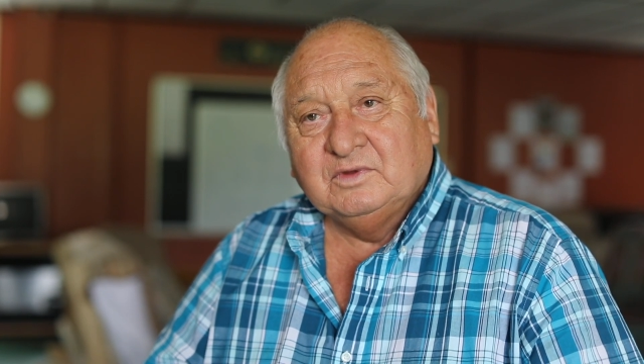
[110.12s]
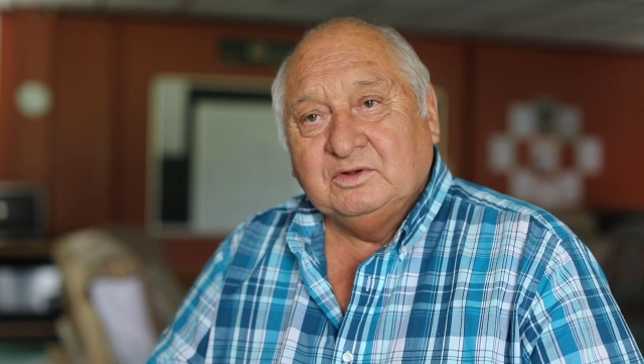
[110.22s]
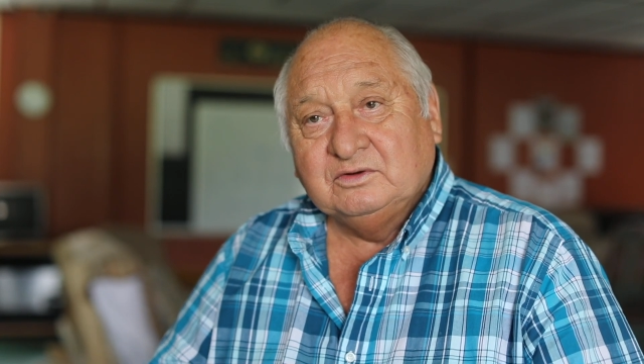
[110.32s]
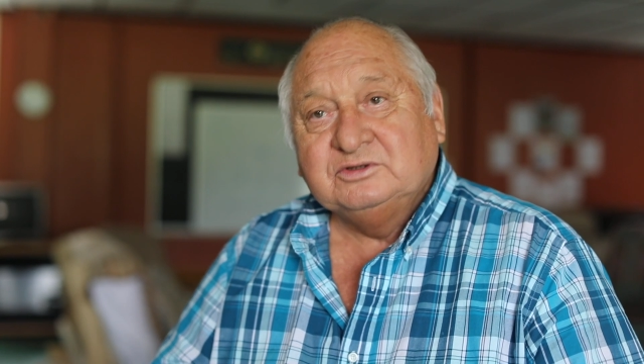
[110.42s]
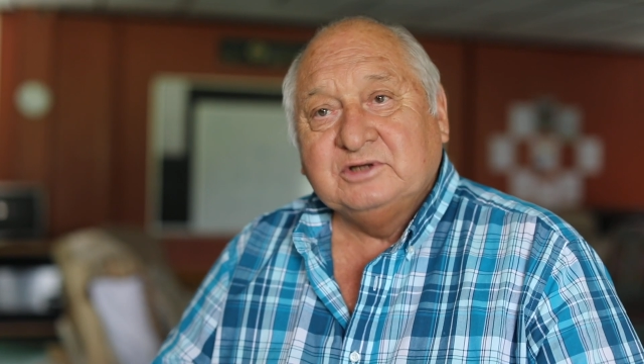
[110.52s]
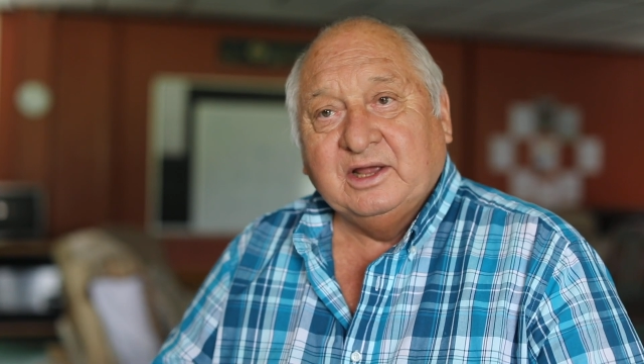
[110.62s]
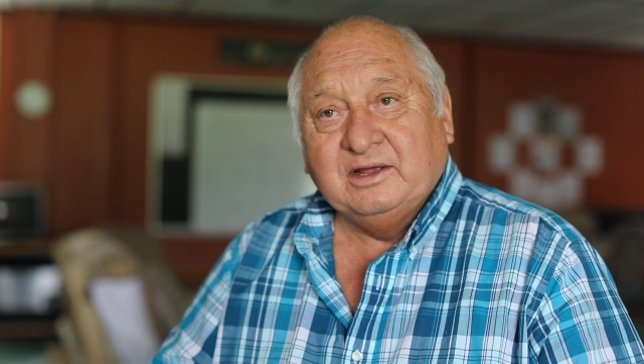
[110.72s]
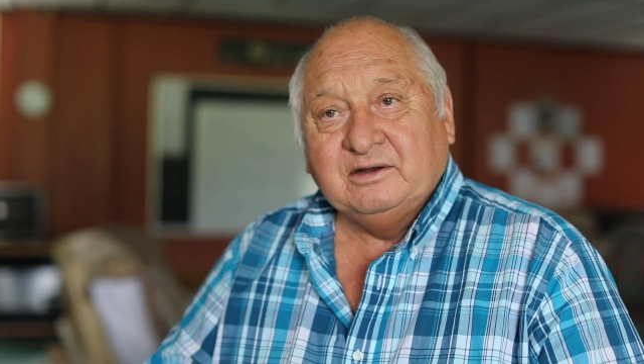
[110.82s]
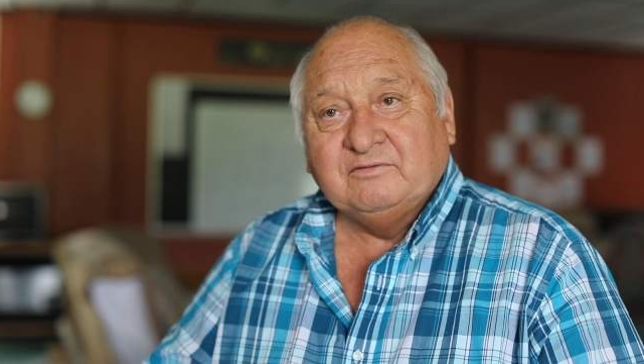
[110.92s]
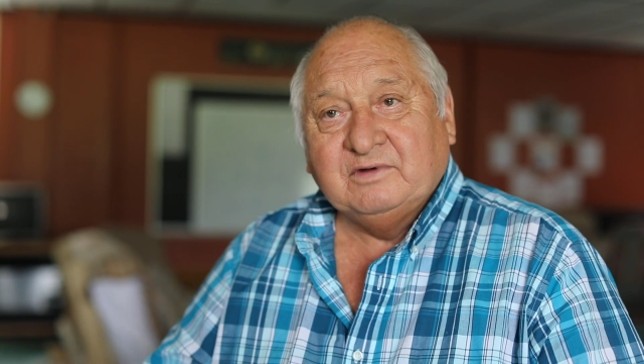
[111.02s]
Use
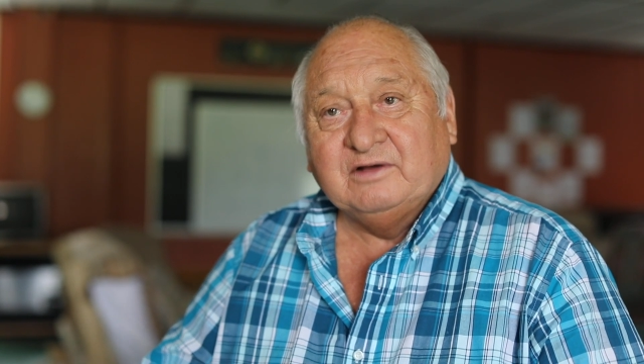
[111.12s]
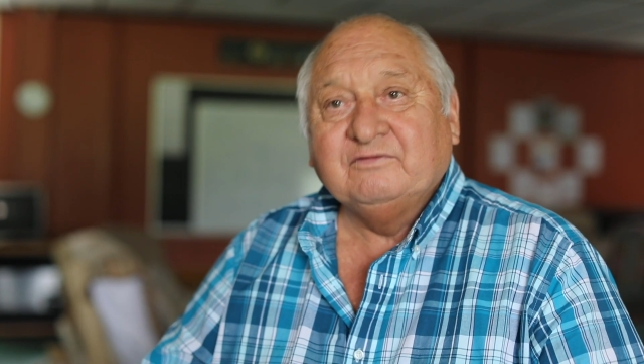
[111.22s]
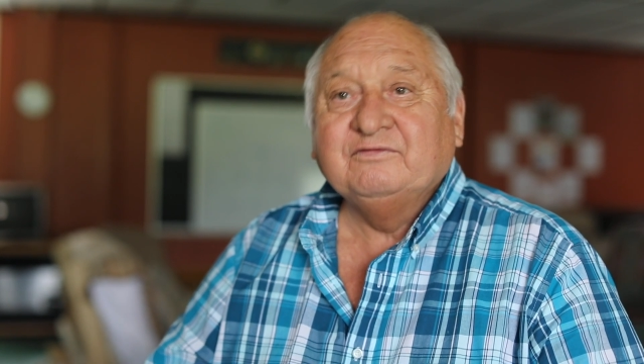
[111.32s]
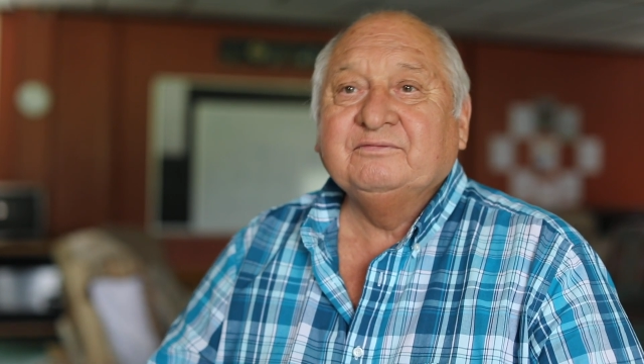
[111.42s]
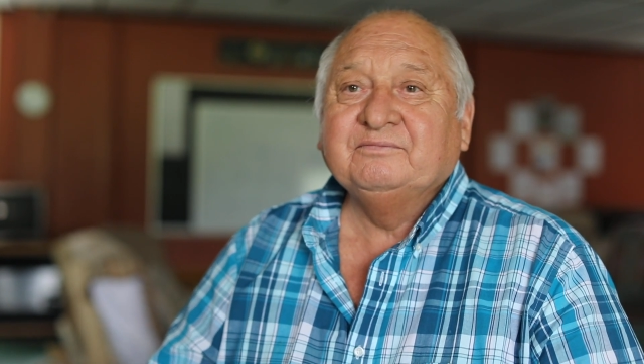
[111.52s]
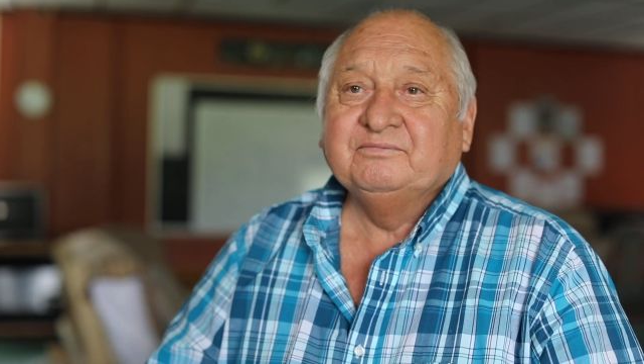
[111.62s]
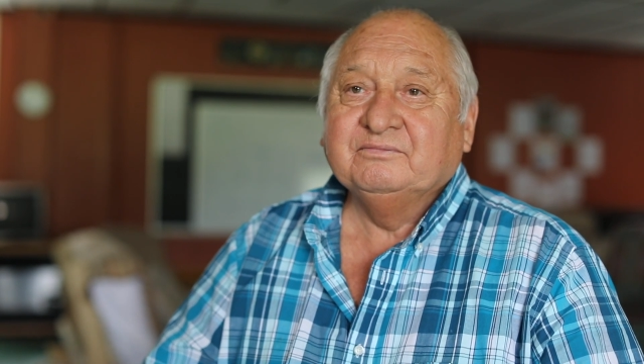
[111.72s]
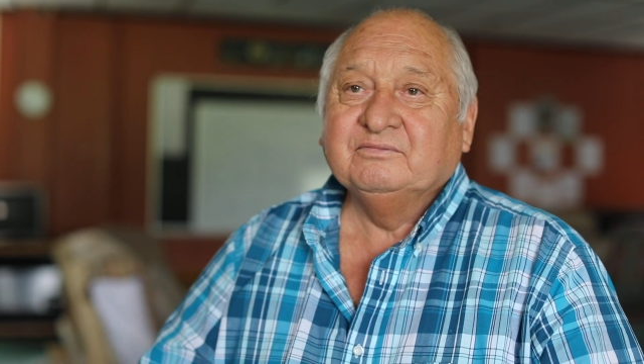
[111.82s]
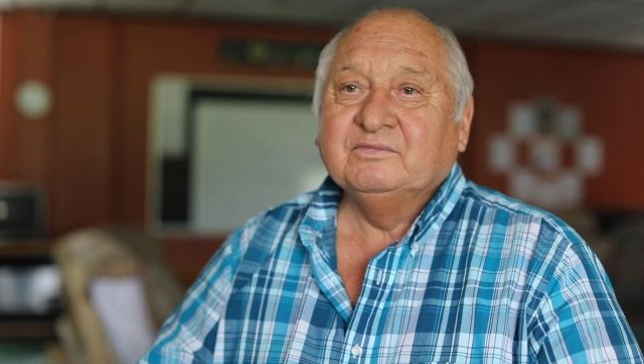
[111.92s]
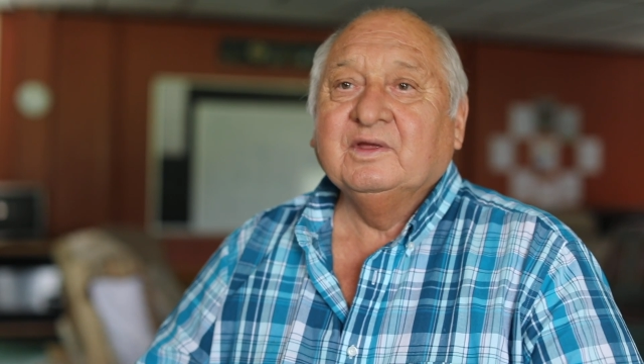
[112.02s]
hand of love
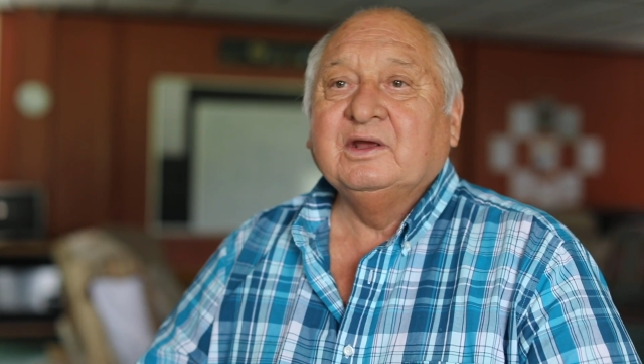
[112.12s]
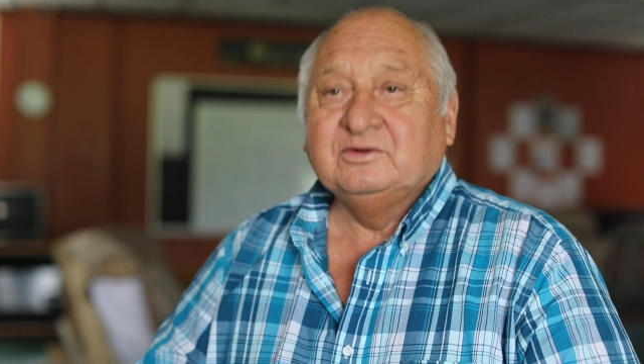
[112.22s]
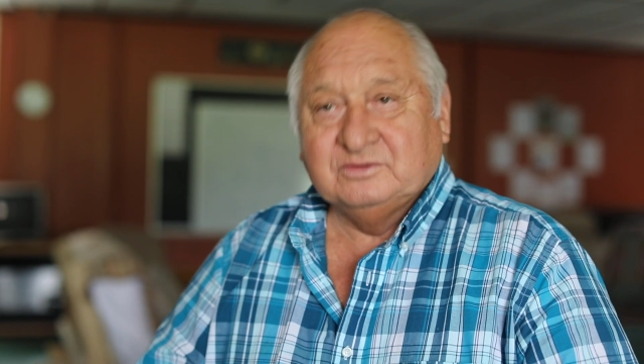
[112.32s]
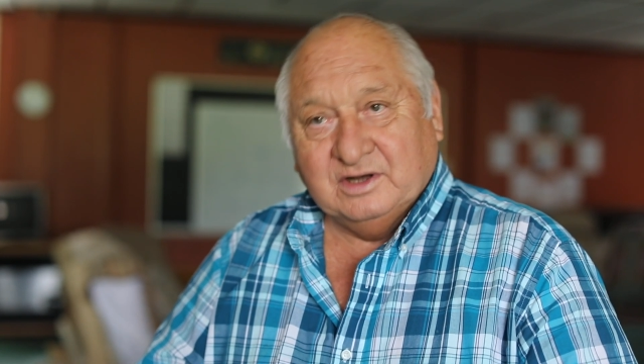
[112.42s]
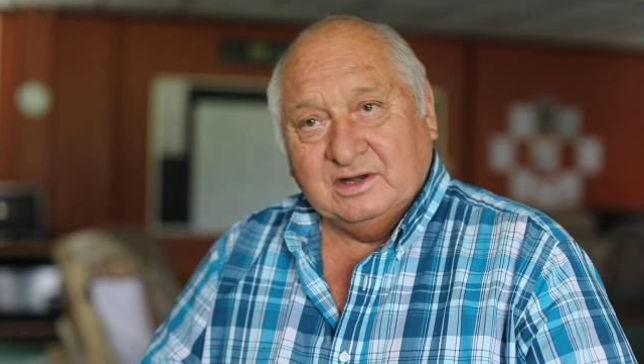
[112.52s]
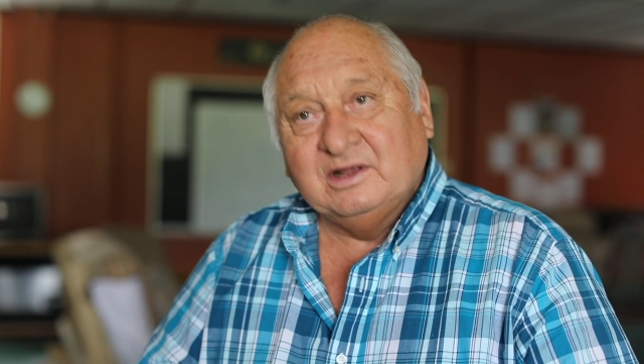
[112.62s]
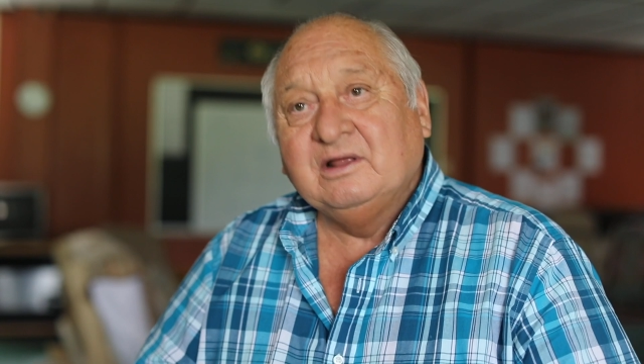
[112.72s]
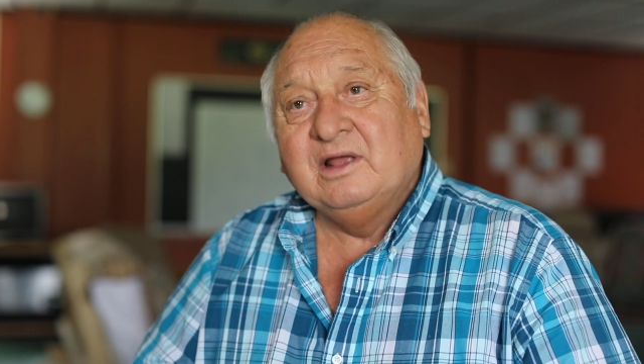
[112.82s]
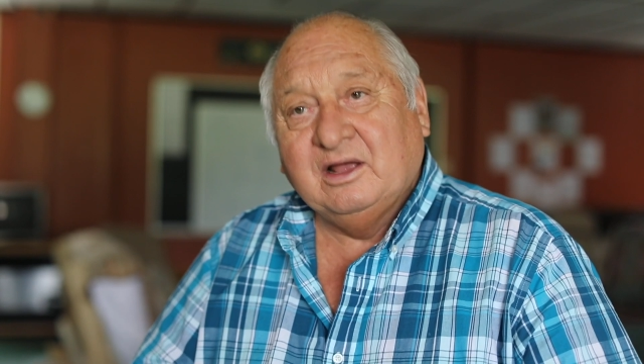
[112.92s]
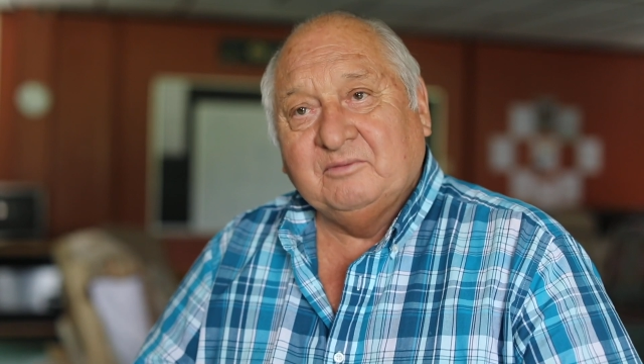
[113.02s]
and try to
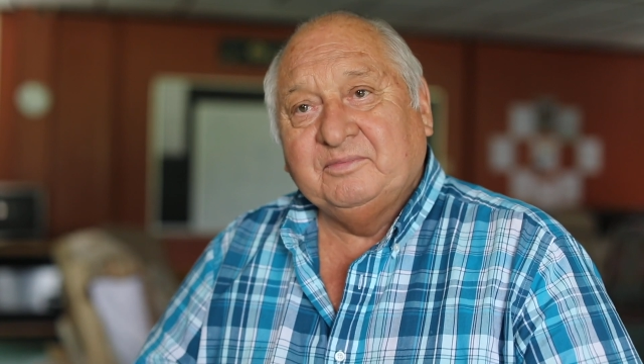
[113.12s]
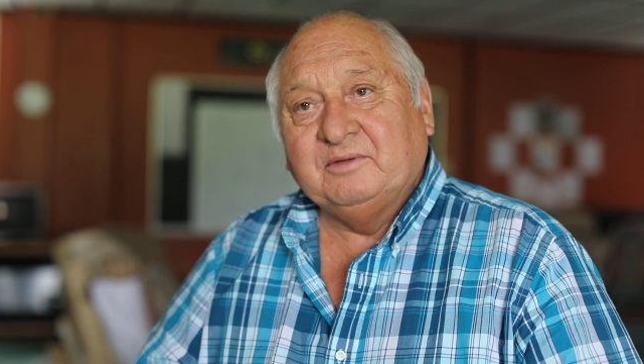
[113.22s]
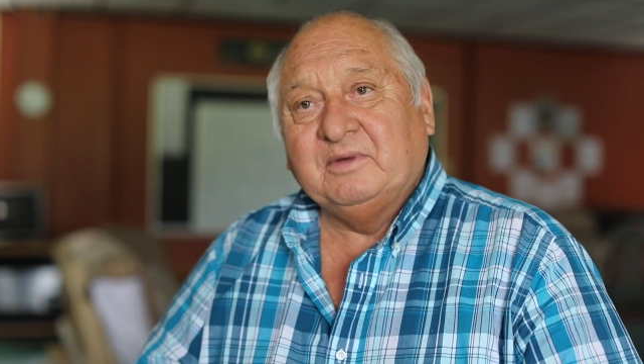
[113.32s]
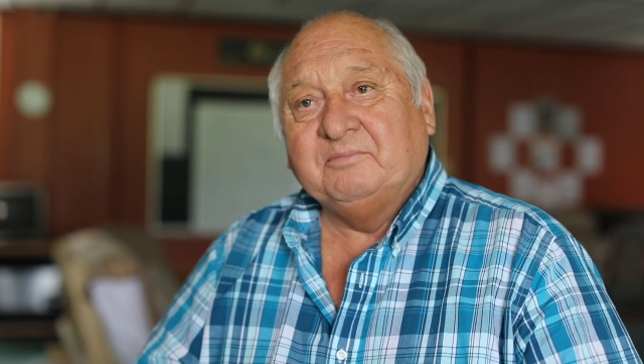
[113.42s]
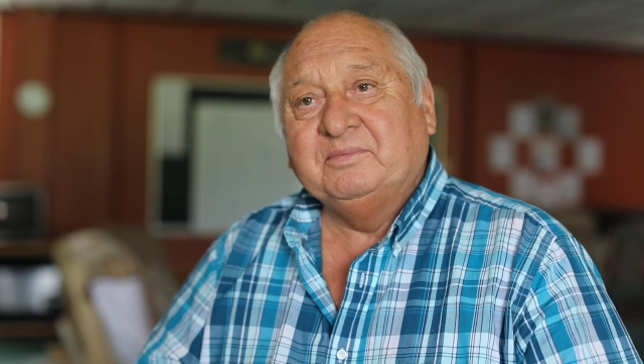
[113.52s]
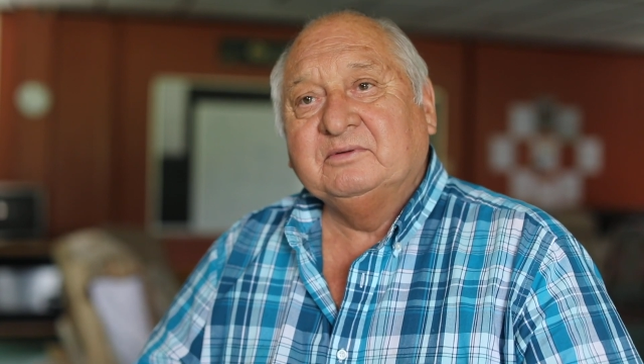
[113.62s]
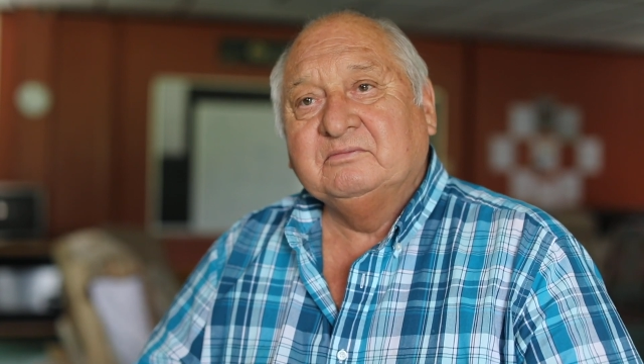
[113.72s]
help them up.